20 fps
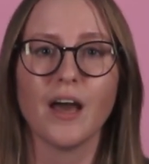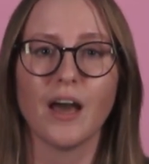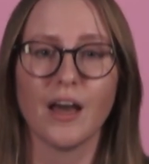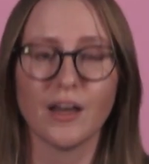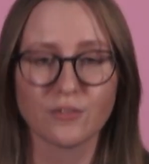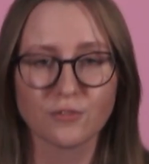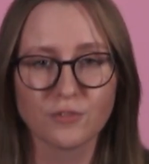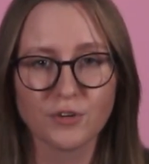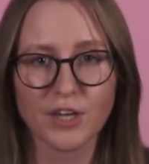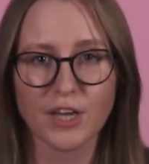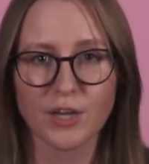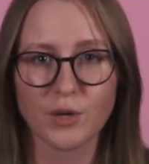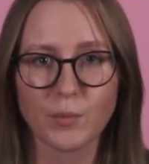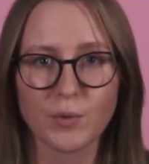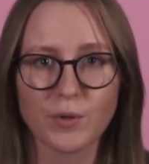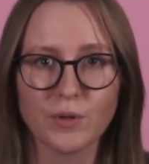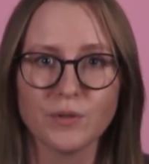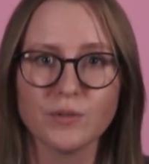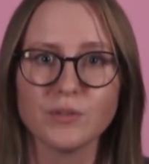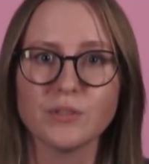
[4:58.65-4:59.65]

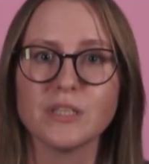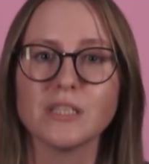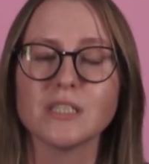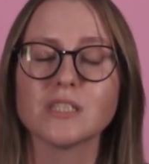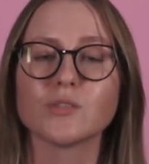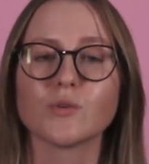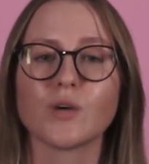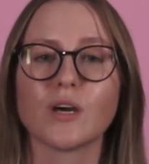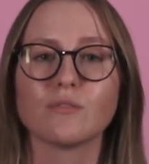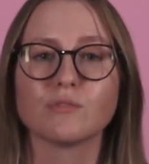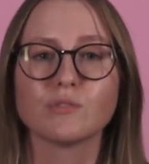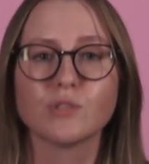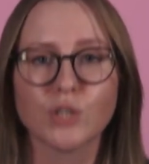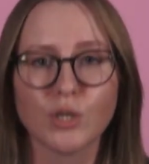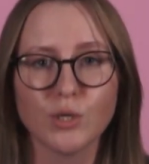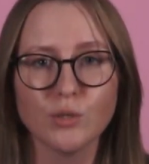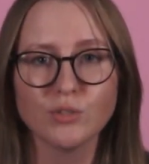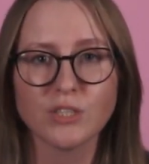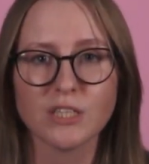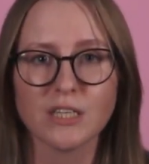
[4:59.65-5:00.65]
Unforgettable needs to have
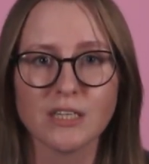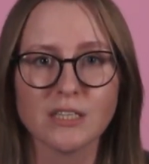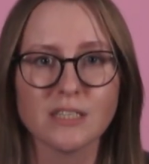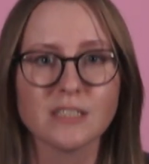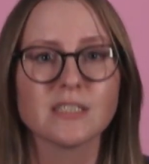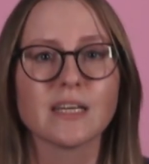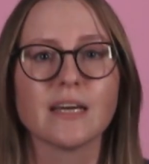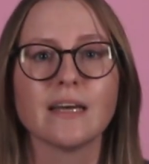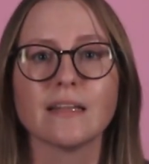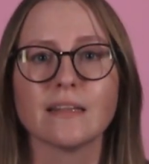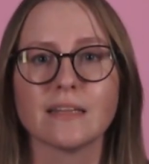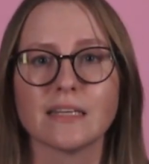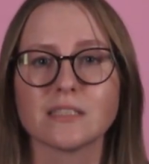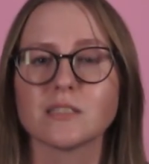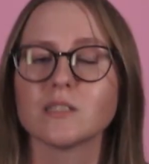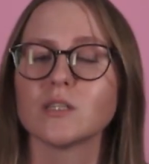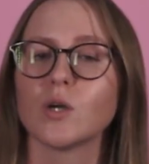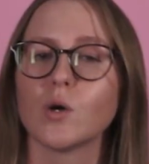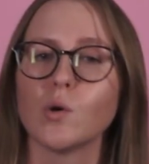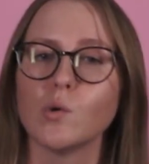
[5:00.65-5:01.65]
2 T's, and
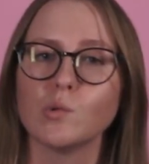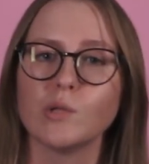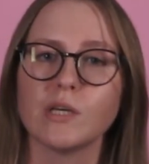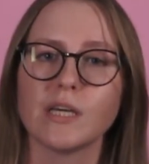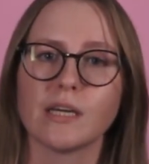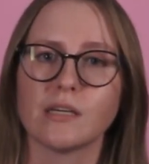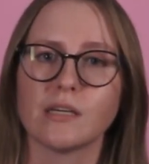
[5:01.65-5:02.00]
that's the only